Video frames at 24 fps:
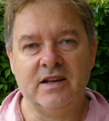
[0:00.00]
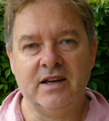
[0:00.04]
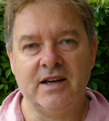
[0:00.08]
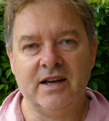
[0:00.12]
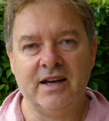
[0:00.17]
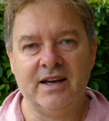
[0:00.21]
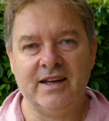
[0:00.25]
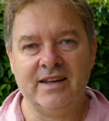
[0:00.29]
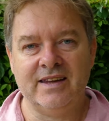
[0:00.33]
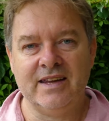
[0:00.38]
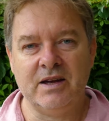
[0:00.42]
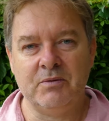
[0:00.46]

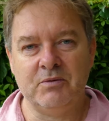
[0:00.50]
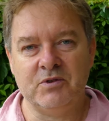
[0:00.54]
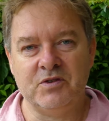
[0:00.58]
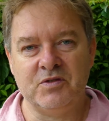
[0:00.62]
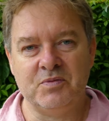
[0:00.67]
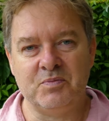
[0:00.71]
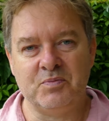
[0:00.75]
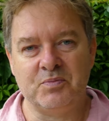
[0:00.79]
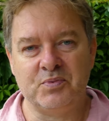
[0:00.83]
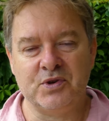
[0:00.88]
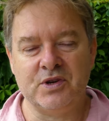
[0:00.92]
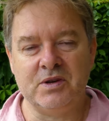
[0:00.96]
that
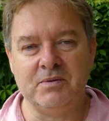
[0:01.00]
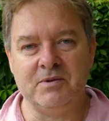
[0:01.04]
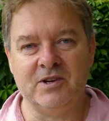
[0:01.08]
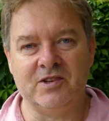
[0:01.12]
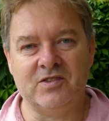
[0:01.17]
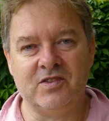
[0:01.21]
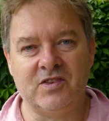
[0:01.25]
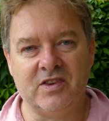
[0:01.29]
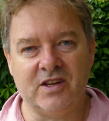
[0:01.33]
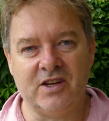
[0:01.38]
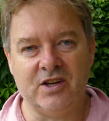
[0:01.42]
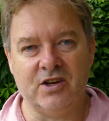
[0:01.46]
was pretty
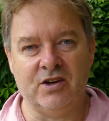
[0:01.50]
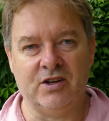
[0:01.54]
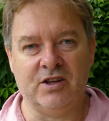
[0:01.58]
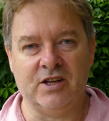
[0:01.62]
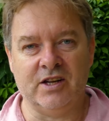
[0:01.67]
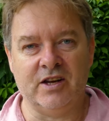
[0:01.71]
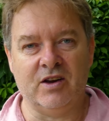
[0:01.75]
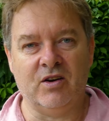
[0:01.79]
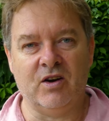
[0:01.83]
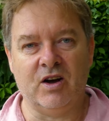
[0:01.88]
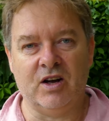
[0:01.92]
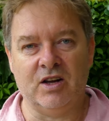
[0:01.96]
much the
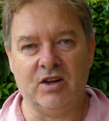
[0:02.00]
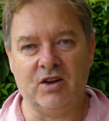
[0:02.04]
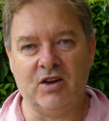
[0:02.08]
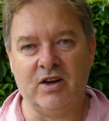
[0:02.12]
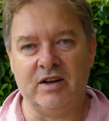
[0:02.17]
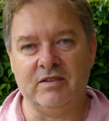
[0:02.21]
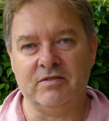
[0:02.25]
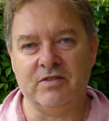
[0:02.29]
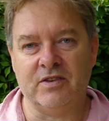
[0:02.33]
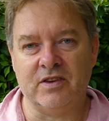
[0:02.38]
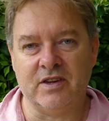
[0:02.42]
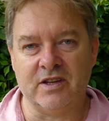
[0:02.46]
only
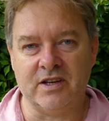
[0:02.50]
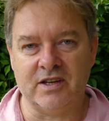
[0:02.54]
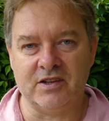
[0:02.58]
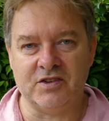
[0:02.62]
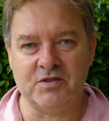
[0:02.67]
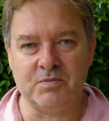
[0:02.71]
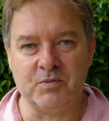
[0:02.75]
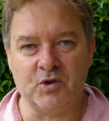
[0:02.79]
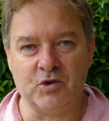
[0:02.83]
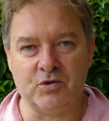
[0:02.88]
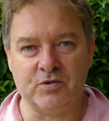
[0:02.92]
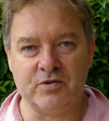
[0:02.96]
highlight for the
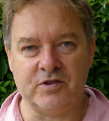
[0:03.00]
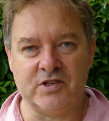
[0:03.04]
small